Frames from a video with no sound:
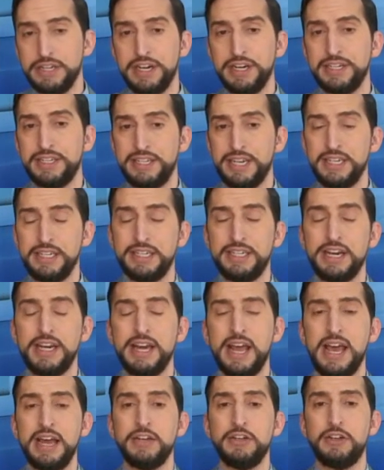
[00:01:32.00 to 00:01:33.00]
and assistant
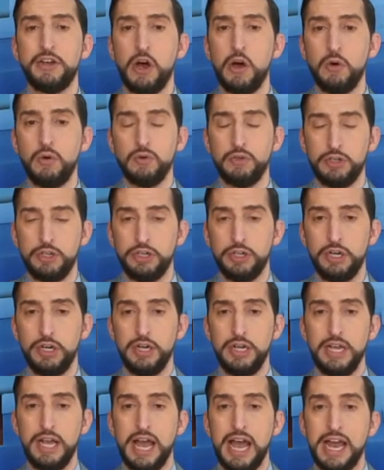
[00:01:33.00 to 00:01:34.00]
head coach,
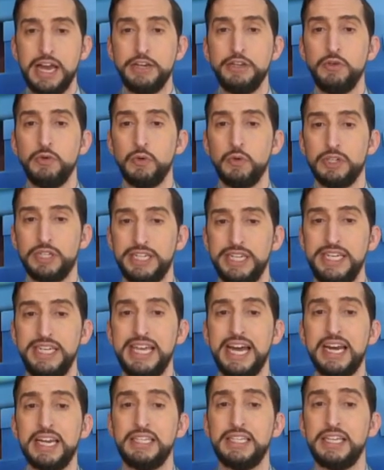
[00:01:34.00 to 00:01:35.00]
and you will see
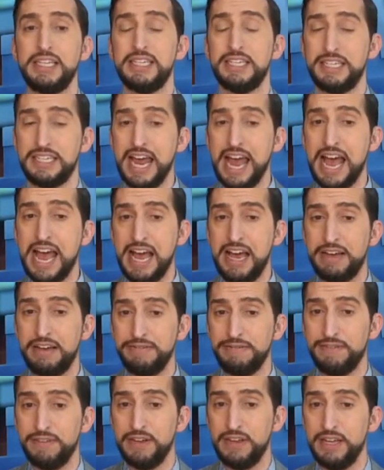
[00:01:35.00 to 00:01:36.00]
that is a
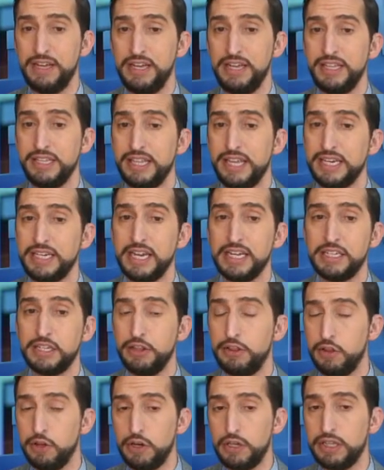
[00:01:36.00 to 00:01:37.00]
staff that
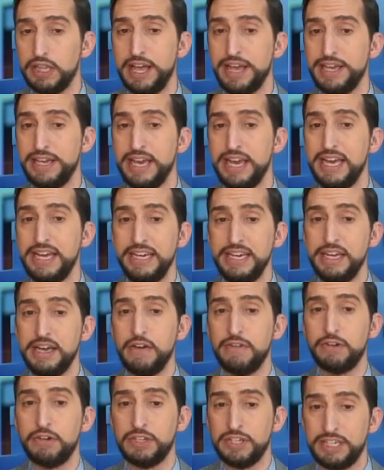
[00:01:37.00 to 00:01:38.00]
doesn't look like any
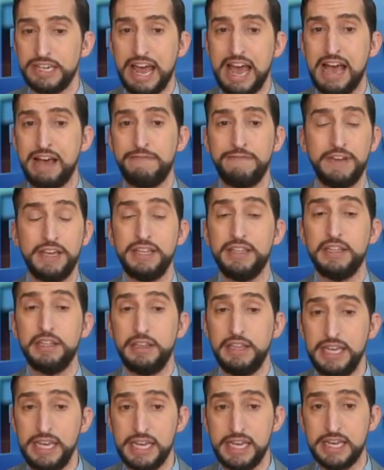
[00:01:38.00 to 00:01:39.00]
other staff in the
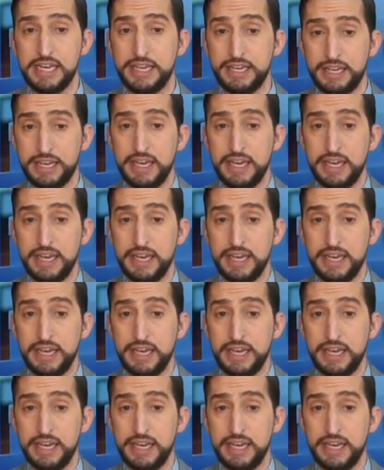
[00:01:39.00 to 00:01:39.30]
league.